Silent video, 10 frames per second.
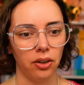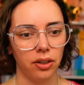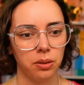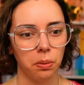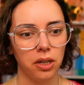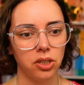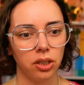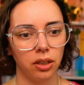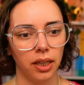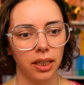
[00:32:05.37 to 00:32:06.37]
that are
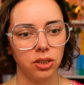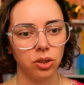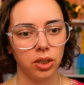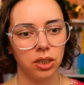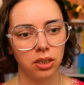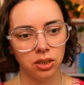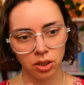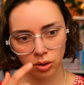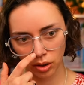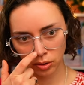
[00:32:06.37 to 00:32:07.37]
inspirational? I had joined
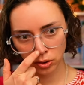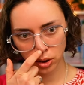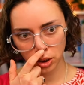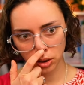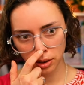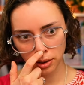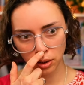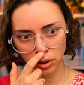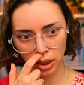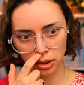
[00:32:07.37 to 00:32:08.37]
two local teachers
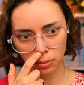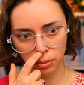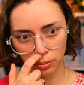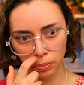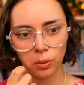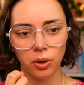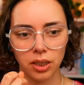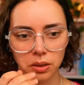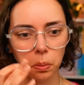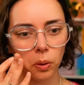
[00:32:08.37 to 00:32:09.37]
association, but
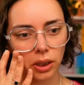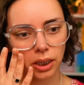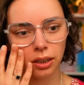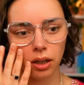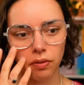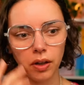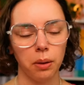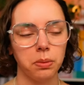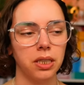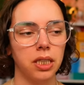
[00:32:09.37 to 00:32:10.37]
poorly supported and not
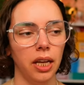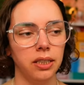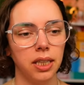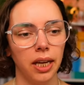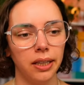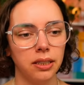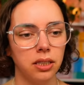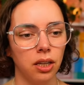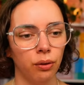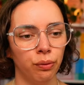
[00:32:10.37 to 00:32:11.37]
very up to date. Yeah,
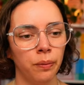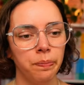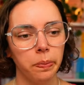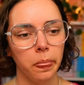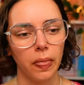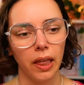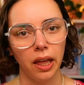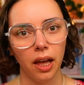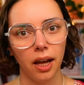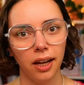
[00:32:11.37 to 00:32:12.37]
it's tough.
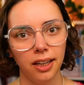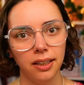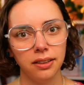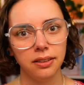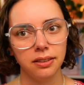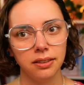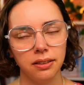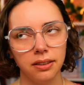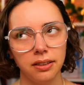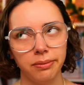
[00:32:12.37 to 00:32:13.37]
I
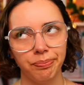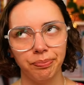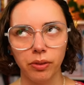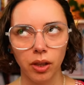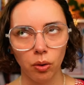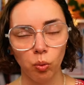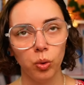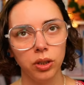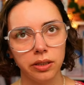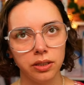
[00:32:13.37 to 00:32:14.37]

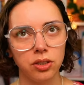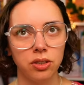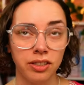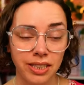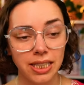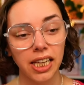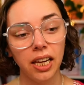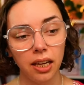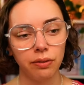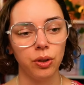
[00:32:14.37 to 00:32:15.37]
would
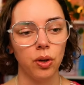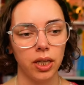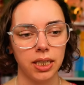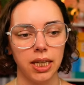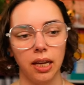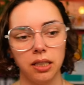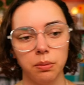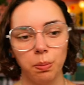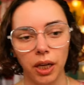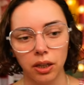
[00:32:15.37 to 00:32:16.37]
see if you can
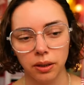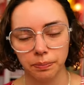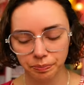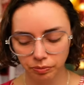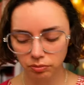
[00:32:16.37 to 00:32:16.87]
attend bigger